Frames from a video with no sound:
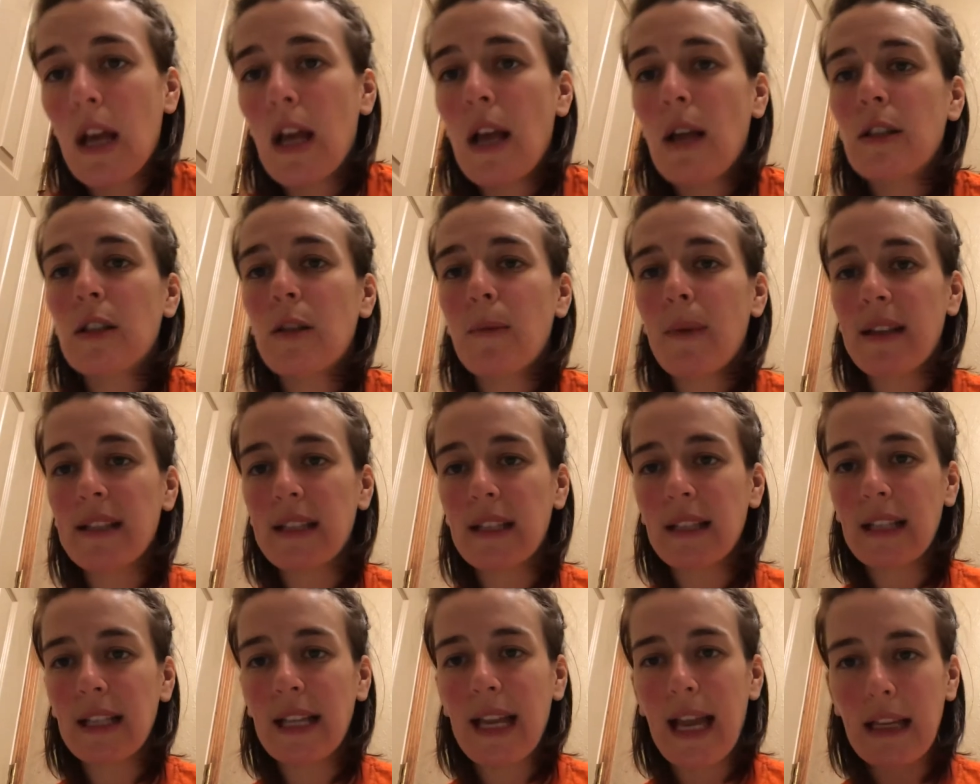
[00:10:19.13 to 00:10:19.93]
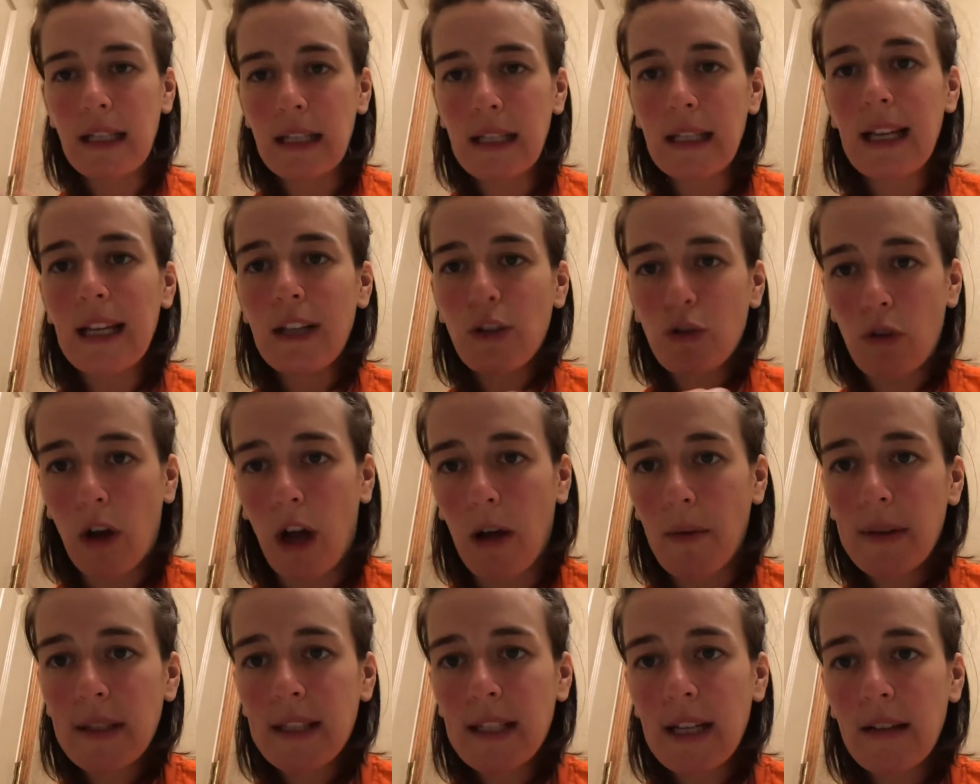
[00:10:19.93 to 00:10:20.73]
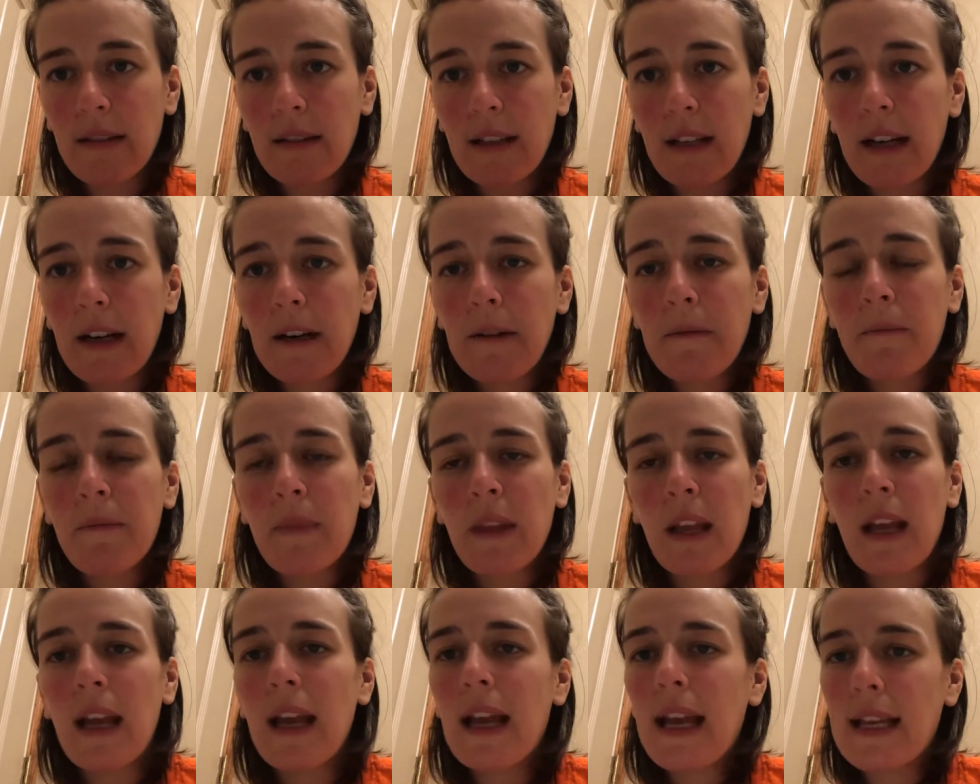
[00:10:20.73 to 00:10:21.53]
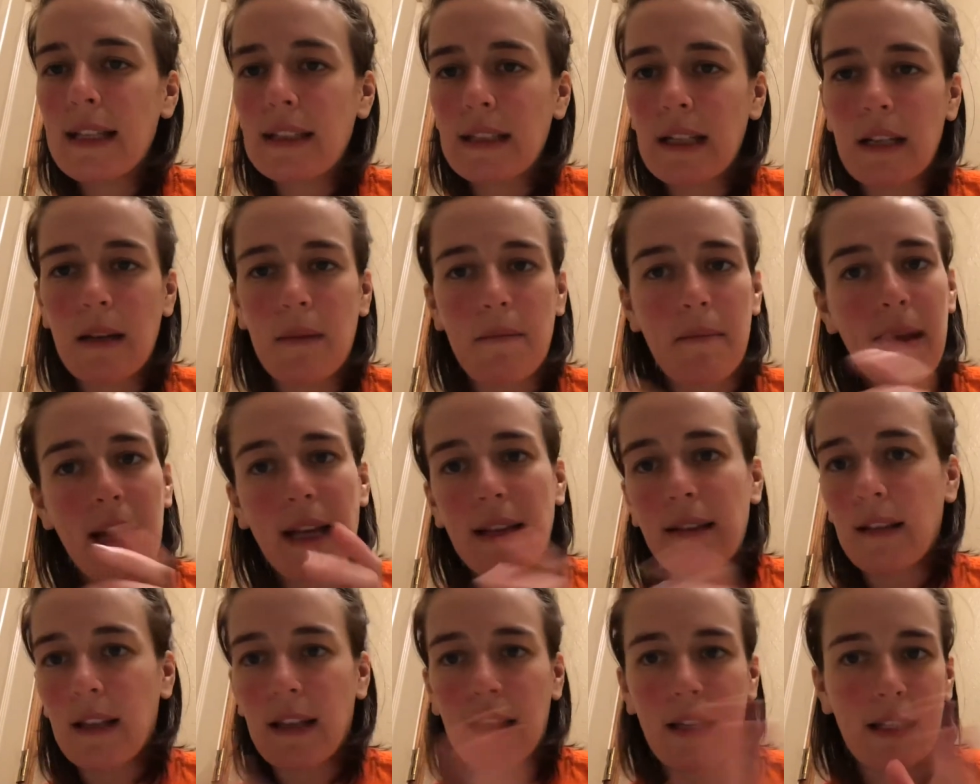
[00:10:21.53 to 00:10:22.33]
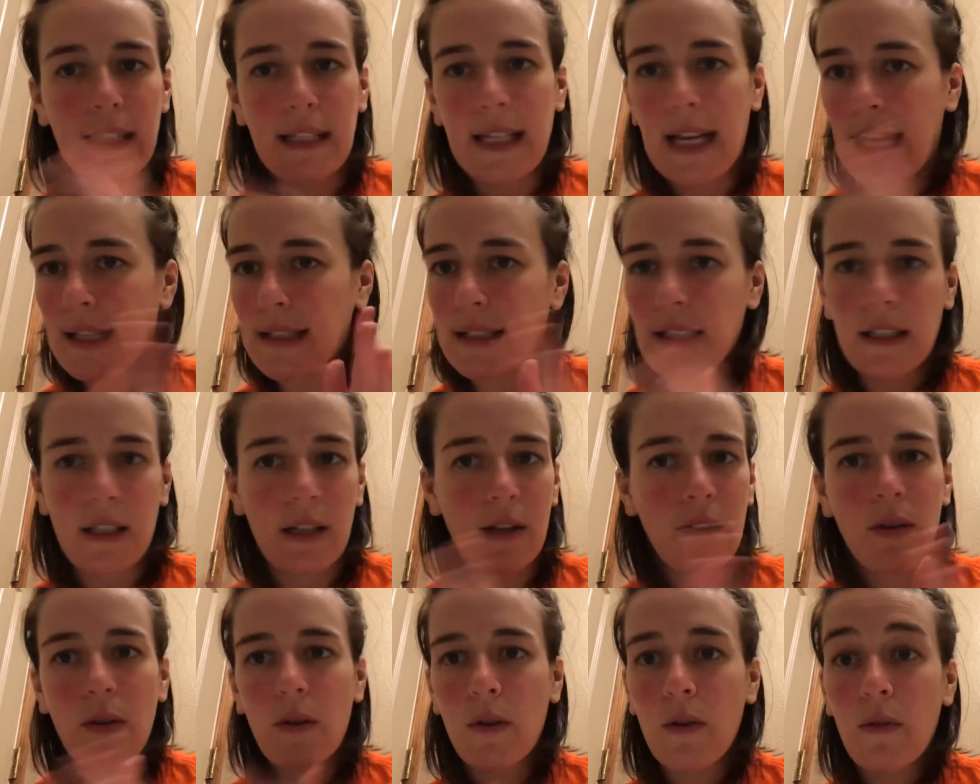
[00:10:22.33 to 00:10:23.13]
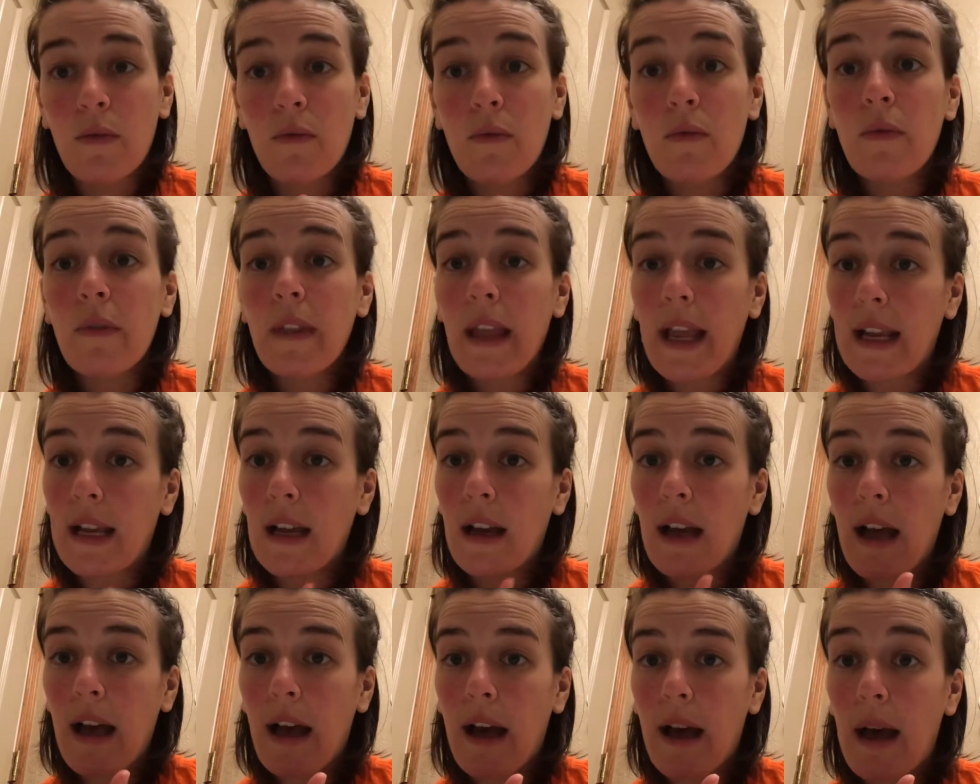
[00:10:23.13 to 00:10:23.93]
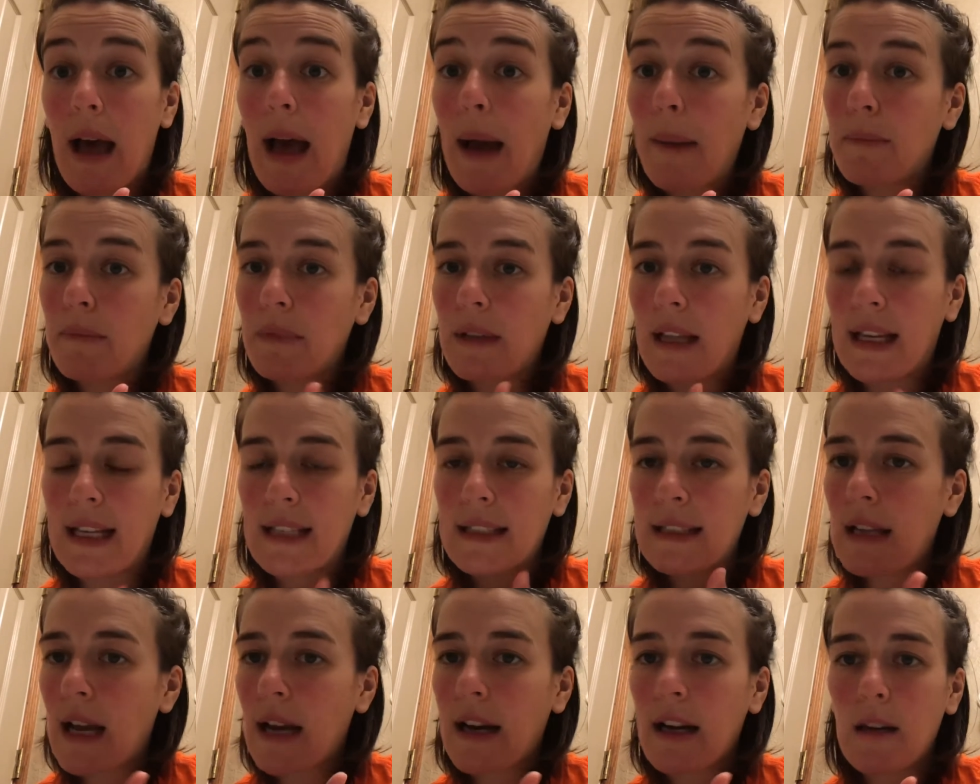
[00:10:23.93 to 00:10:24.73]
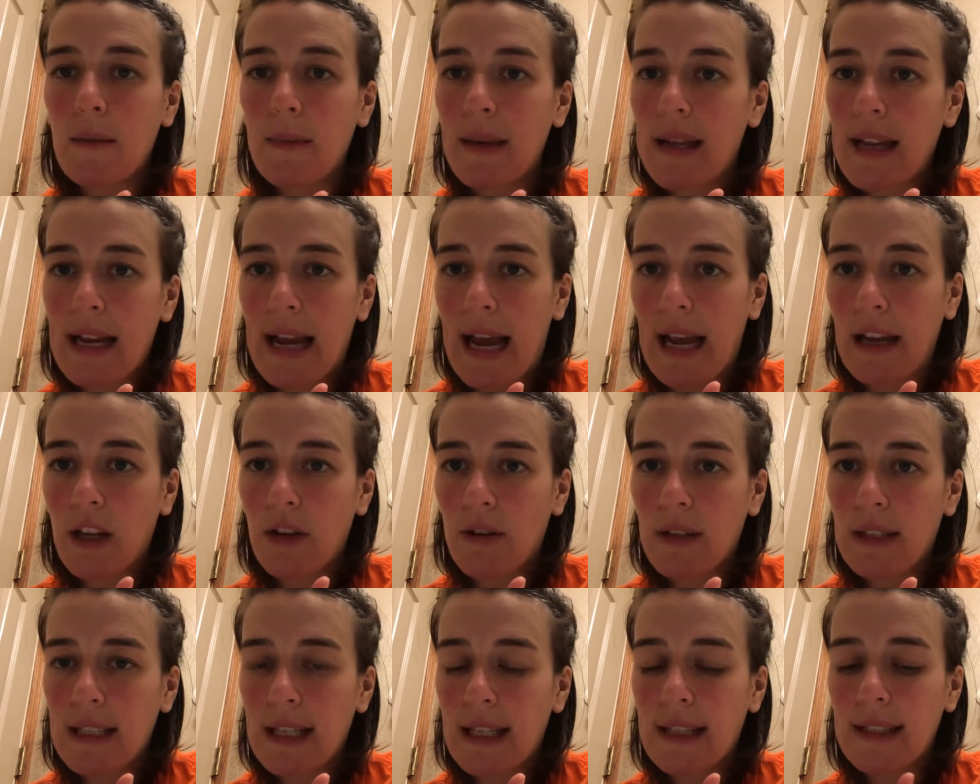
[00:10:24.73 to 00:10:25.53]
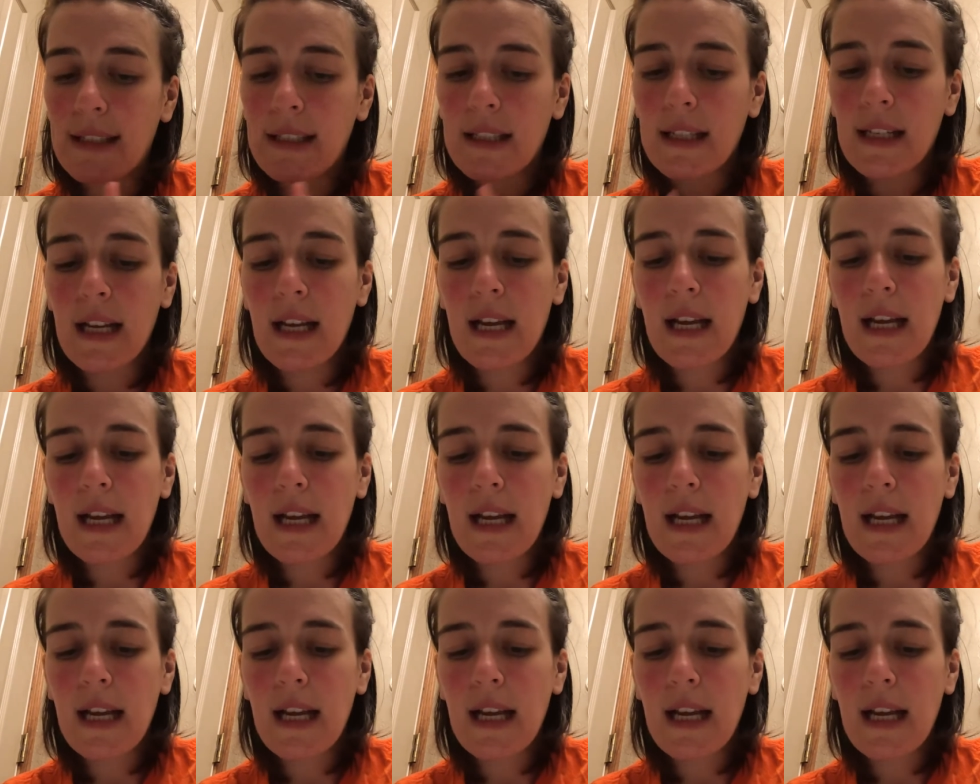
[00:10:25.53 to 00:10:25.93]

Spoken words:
So basically any like trauma down there is going to make the test like it's not going to be an accurate test.